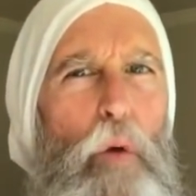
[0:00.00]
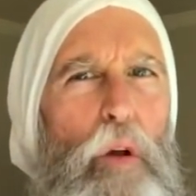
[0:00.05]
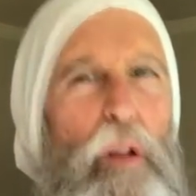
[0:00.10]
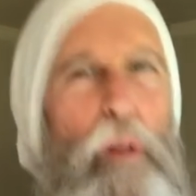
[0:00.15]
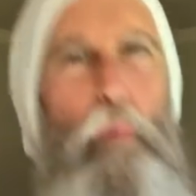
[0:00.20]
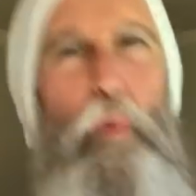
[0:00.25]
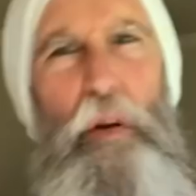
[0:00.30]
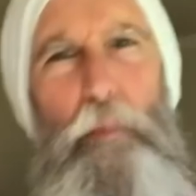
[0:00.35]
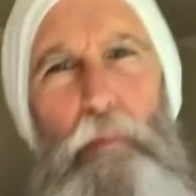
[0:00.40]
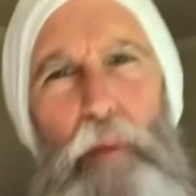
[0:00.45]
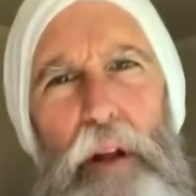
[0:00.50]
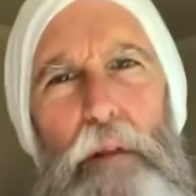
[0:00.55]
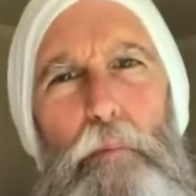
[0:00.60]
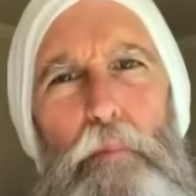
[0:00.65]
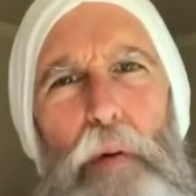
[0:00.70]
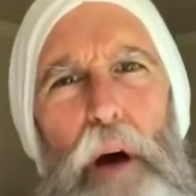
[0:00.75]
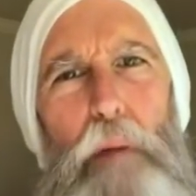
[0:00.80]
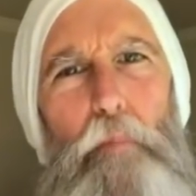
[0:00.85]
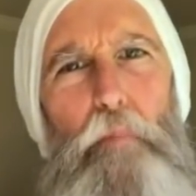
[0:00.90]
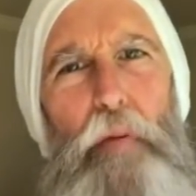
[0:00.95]
Well,
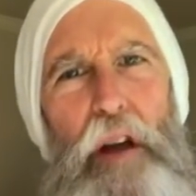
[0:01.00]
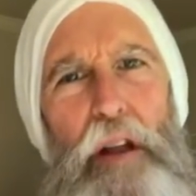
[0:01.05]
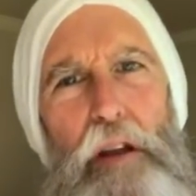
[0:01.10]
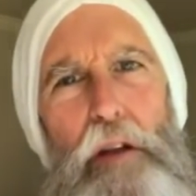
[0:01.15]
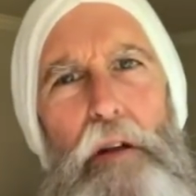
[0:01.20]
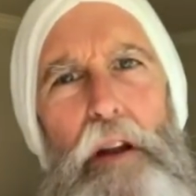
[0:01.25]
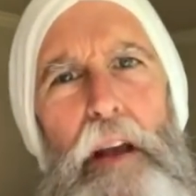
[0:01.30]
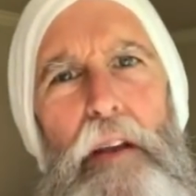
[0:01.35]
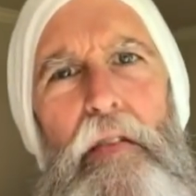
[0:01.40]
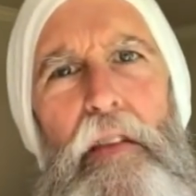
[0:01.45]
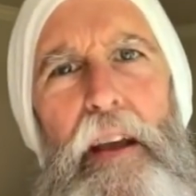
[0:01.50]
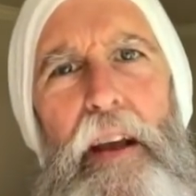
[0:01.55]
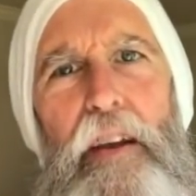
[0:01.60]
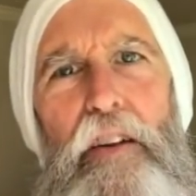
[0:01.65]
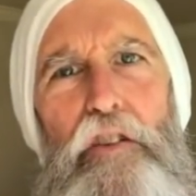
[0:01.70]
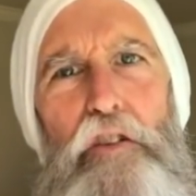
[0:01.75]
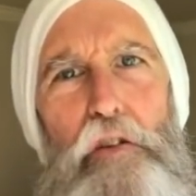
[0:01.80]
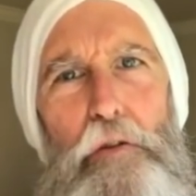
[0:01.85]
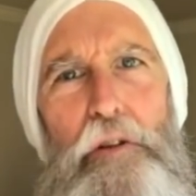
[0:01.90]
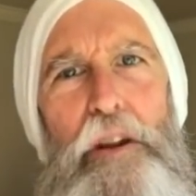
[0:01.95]
but you did
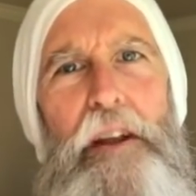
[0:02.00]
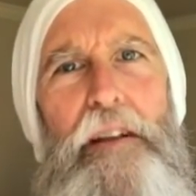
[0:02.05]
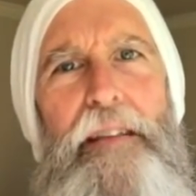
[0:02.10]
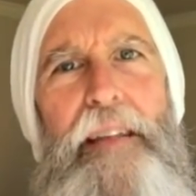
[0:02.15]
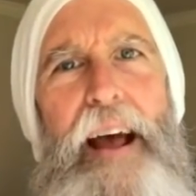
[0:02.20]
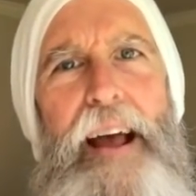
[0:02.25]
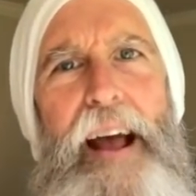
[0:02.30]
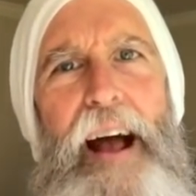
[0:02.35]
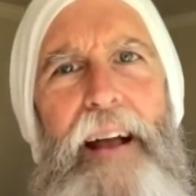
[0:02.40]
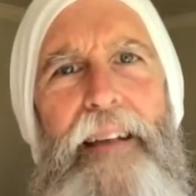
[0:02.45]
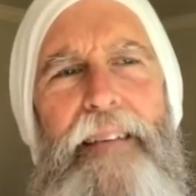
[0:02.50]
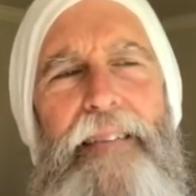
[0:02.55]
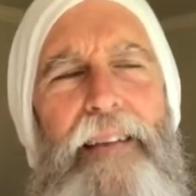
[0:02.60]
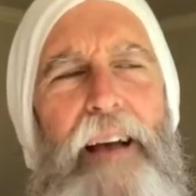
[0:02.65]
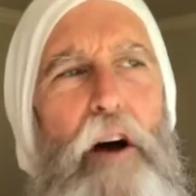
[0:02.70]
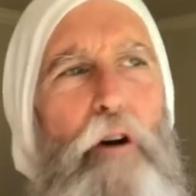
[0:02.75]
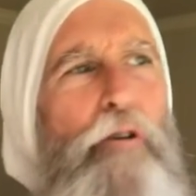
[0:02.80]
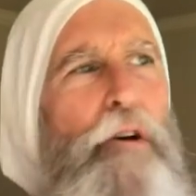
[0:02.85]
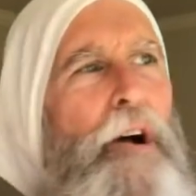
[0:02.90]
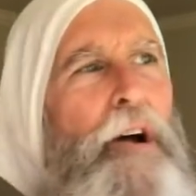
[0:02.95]
this, you did that.
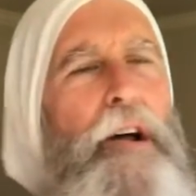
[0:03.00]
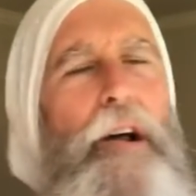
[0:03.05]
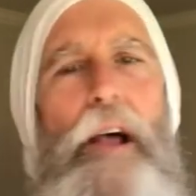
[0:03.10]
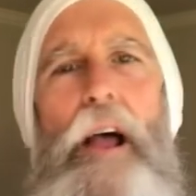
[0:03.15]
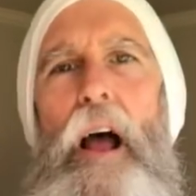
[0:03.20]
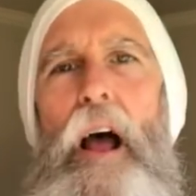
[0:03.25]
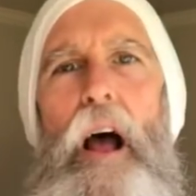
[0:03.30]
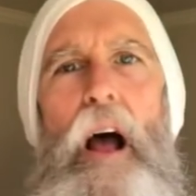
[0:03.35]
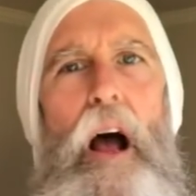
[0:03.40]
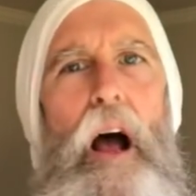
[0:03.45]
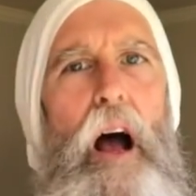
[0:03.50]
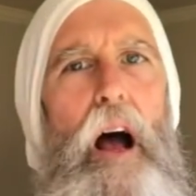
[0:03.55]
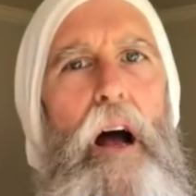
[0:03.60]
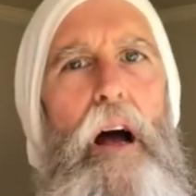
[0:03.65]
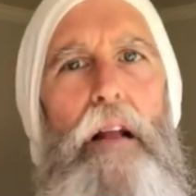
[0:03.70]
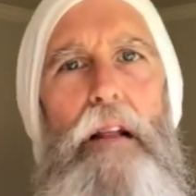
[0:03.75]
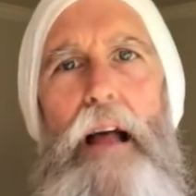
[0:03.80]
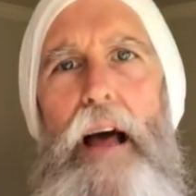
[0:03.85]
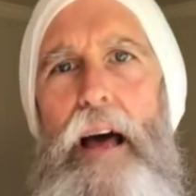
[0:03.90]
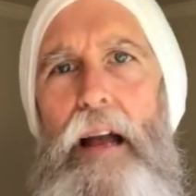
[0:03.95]
So
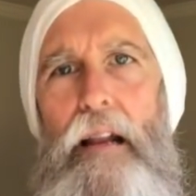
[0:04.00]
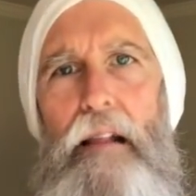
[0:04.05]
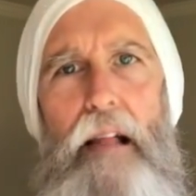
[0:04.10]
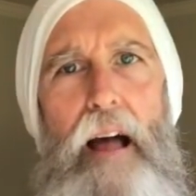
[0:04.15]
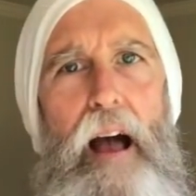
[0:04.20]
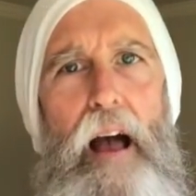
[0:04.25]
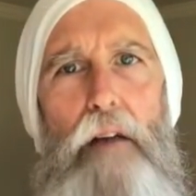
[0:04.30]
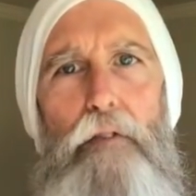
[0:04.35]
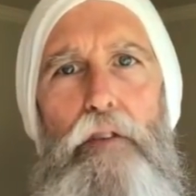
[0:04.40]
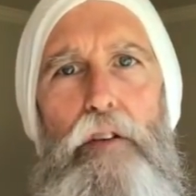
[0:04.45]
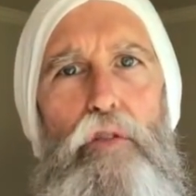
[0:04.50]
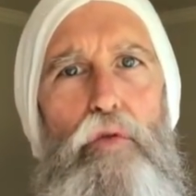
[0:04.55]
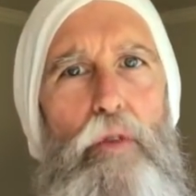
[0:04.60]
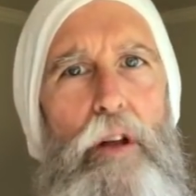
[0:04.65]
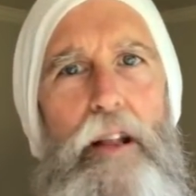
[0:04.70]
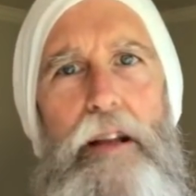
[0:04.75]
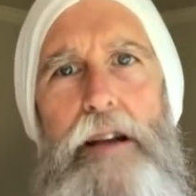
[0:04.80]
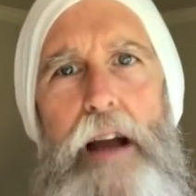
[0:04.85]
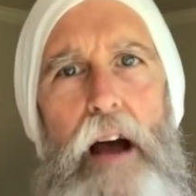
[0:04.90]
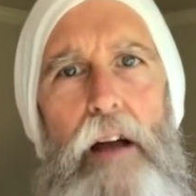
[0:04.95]
a lot of life is
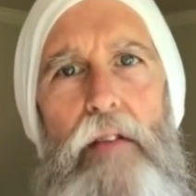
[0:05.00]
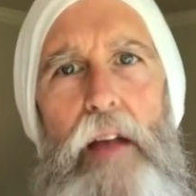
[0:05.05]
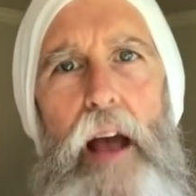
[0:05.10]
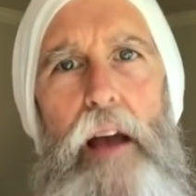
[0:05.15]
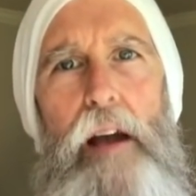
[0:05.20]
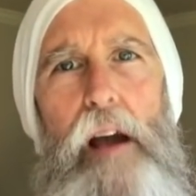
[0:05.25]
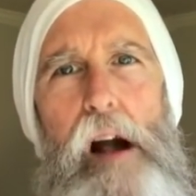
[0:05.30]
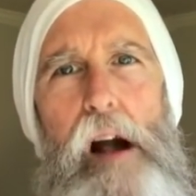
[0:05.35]
really not that